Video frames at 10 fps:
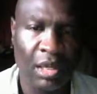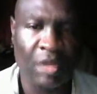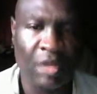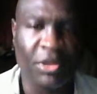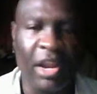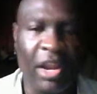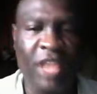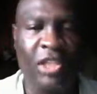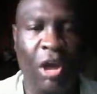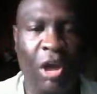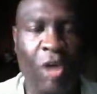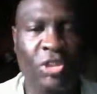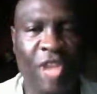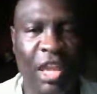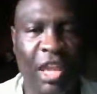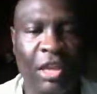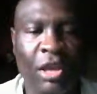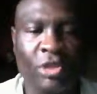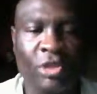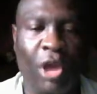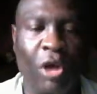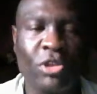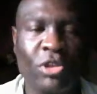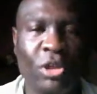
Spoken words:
There is an old saying, those